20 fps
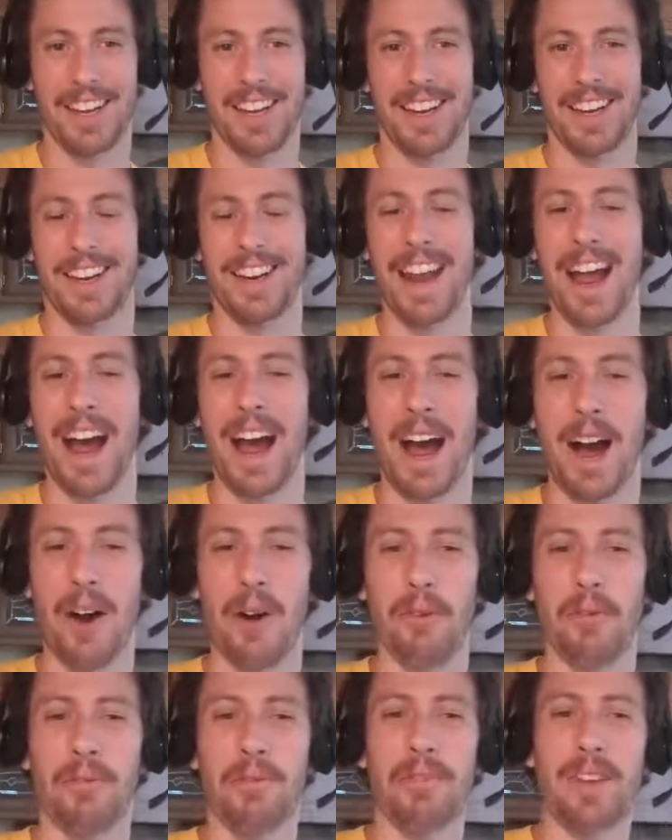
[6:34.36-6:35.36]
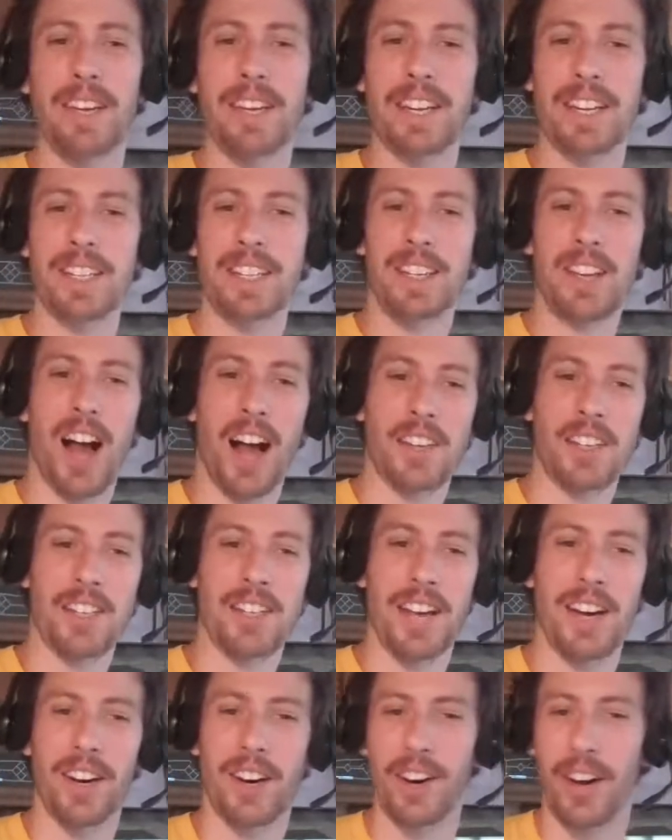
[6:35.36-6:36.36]
Now, Phoenix,
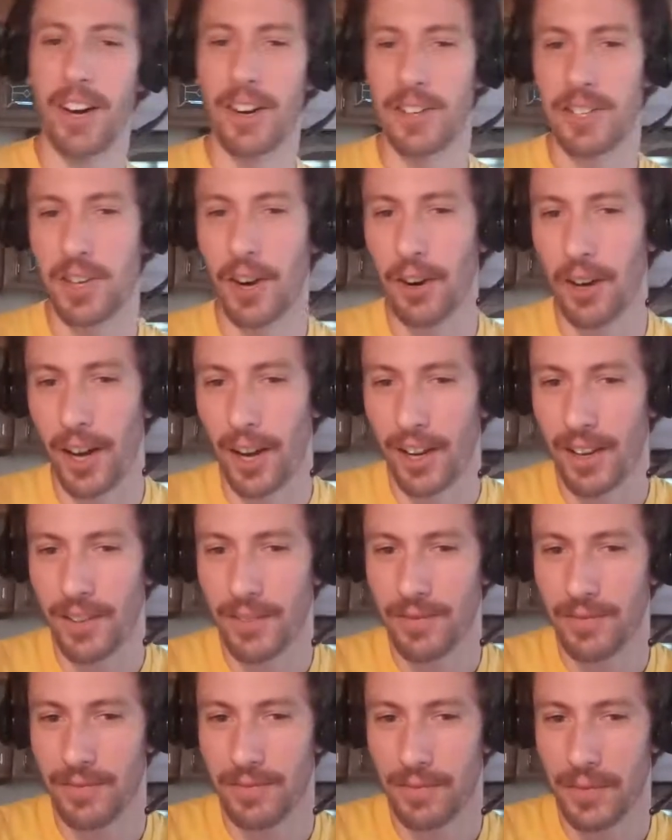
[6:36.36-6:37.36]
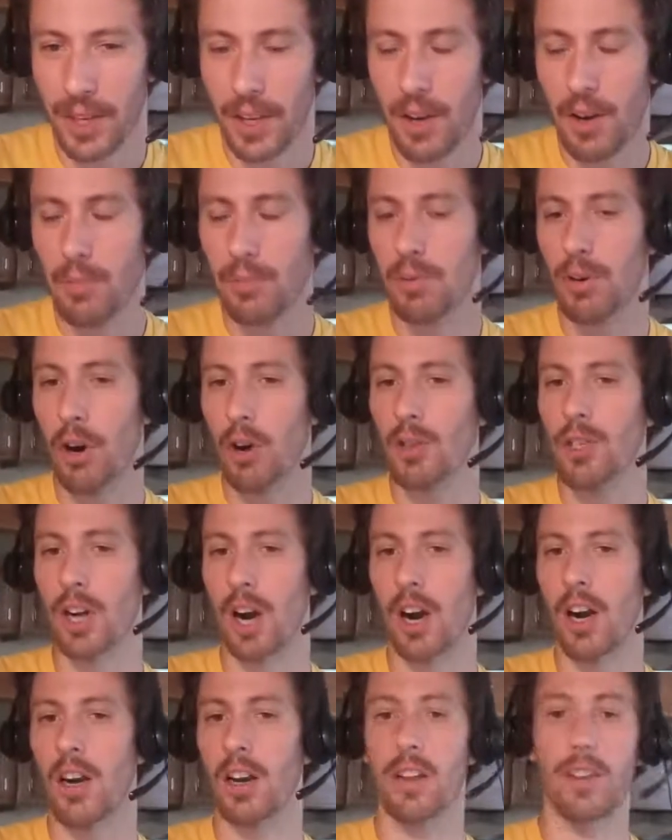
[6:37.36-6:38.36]
Scottsdale, Arizona. Pros
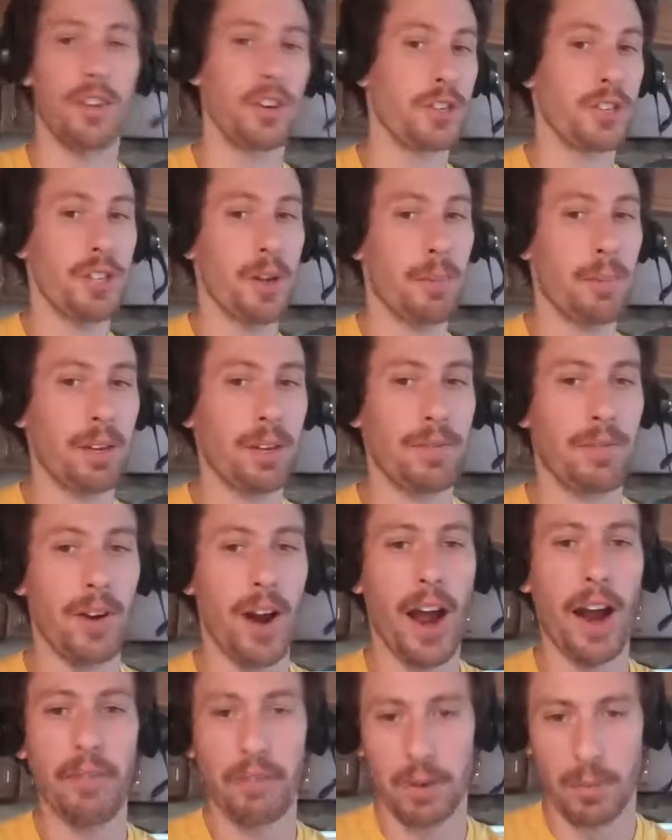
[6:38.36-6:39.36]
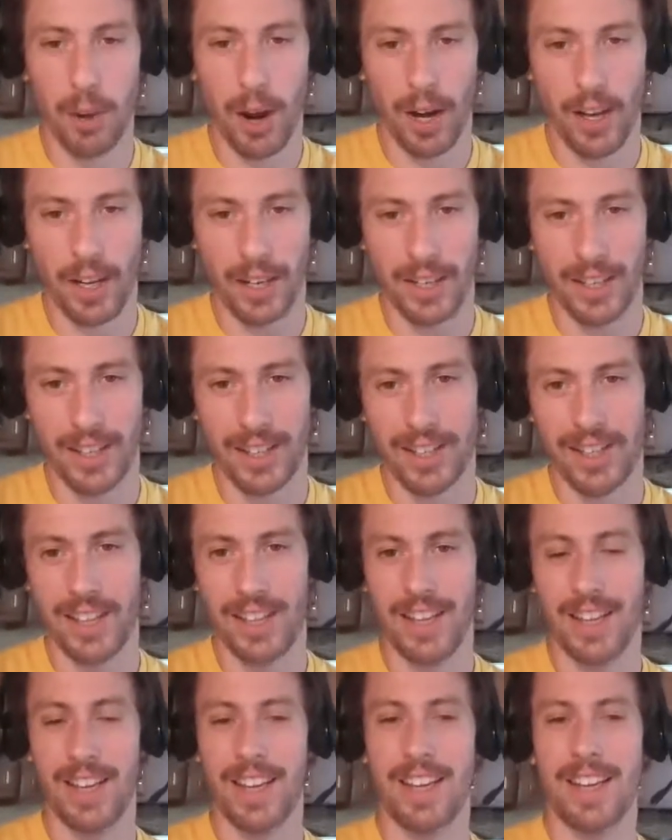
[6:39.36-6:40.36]
are there's something for everybody.
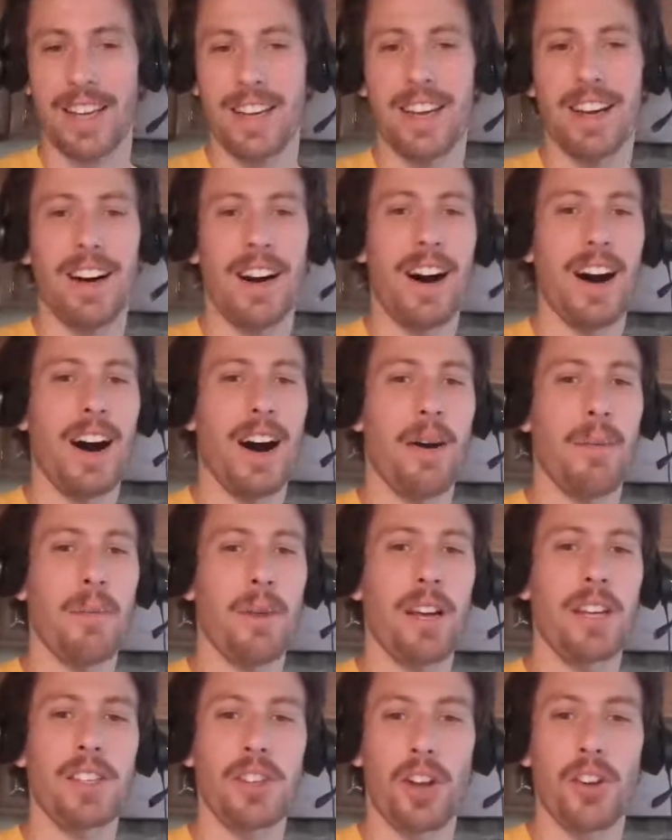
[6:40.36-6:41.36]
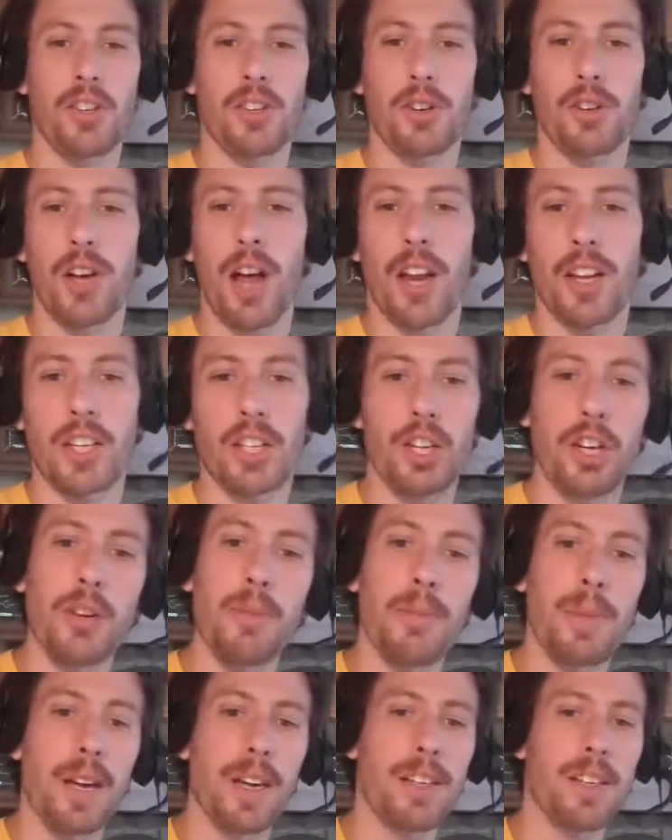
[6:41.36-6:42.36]
It's also got a good
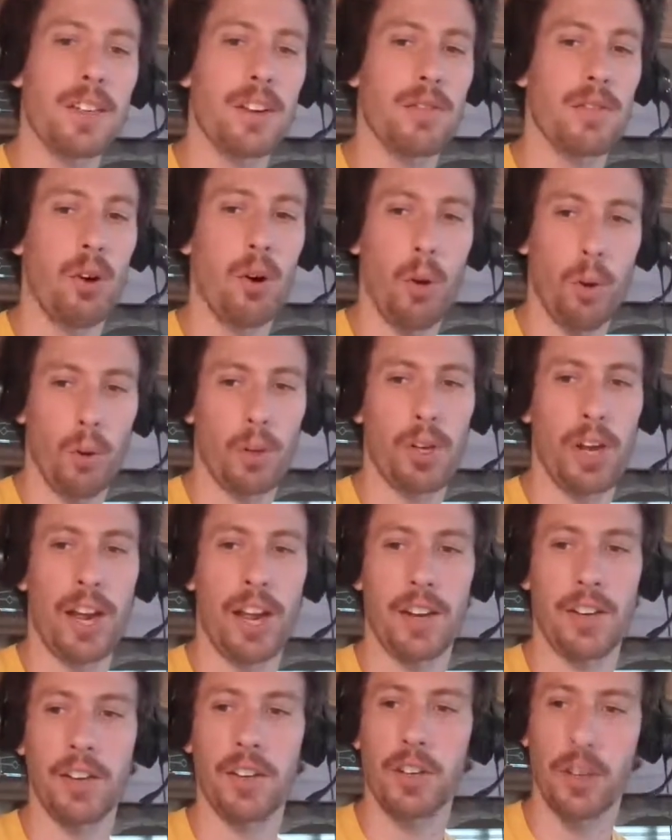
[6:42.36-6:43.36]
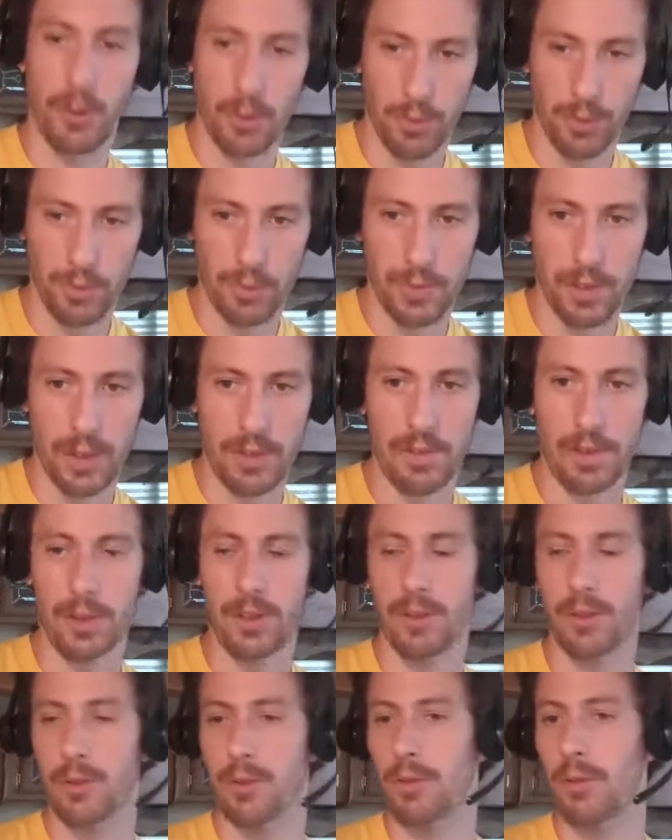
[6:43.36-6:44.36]
mix of old and new. If
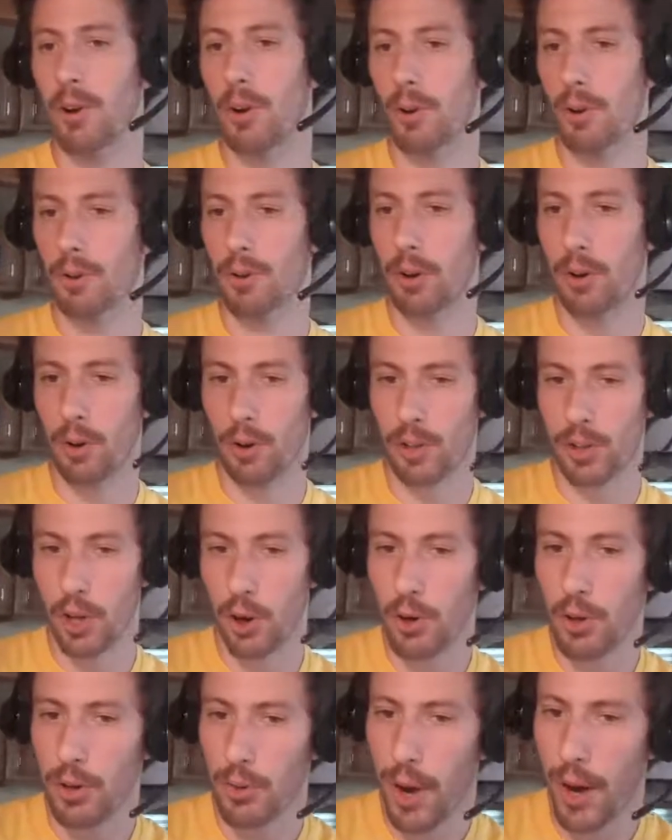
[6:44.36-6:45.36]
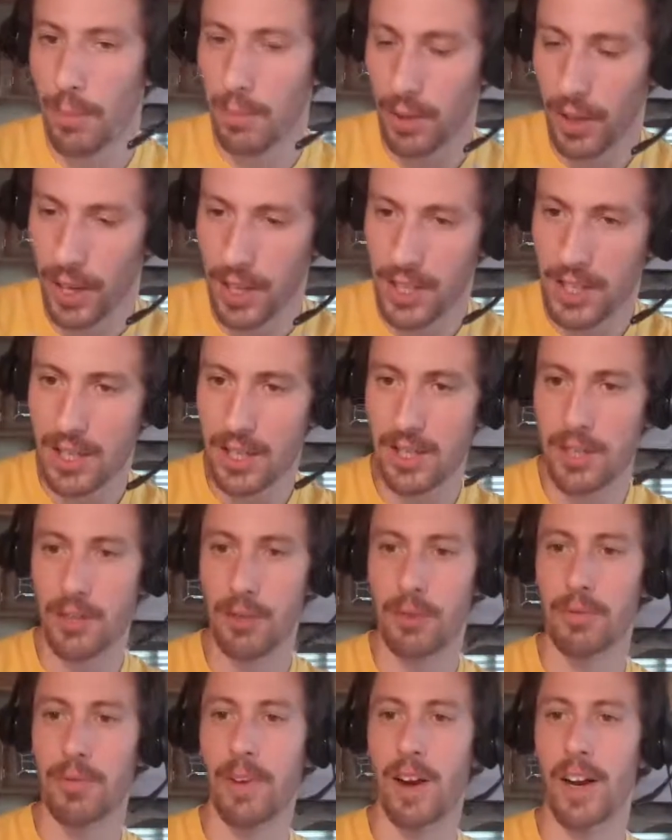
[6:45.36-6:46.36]
you go to the right places,
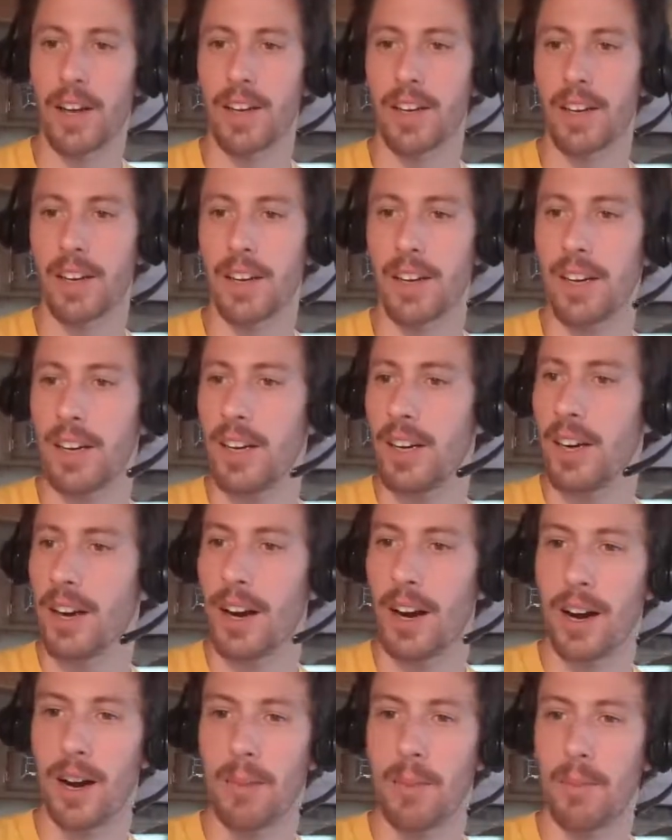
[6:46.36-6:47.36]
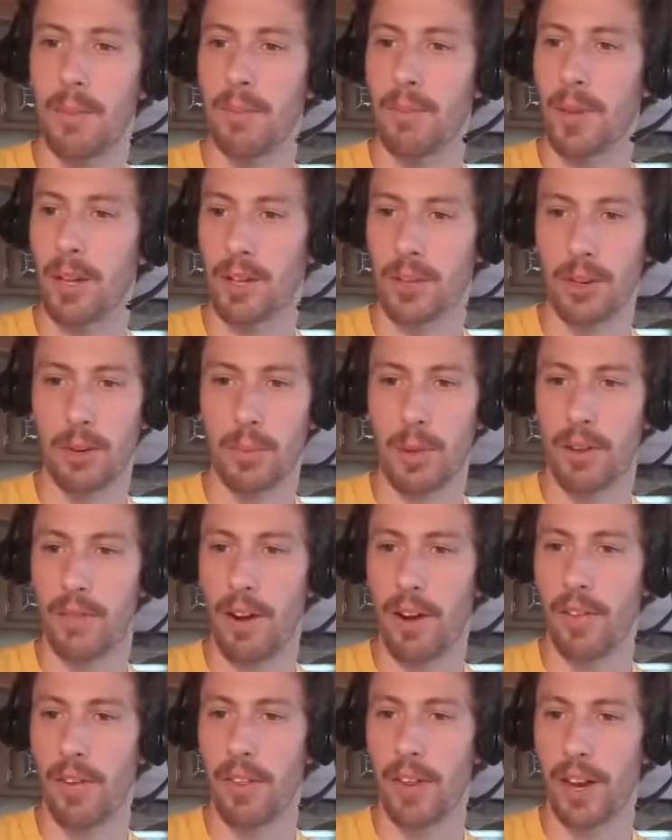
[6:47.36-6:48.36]
you'll find a little bit of
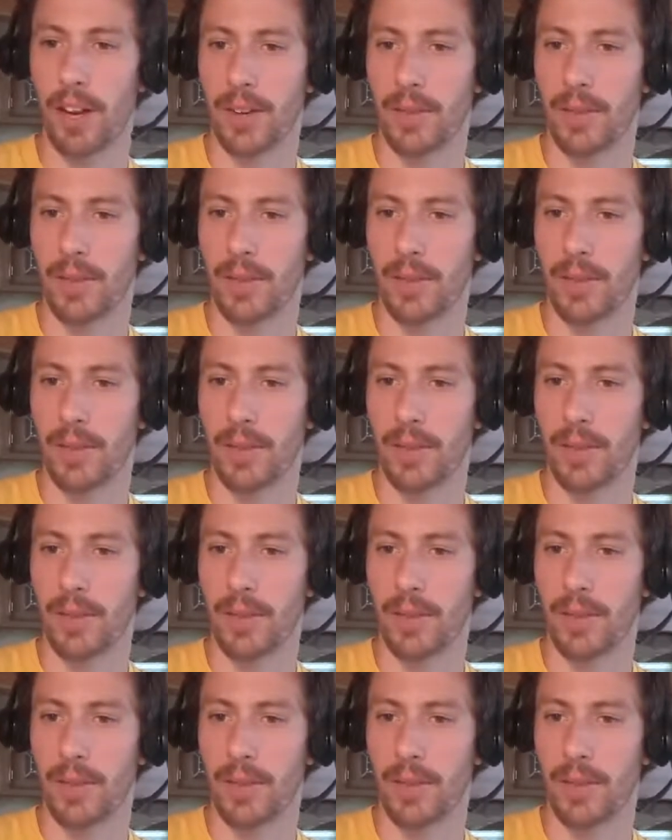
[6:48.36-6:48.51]
everything.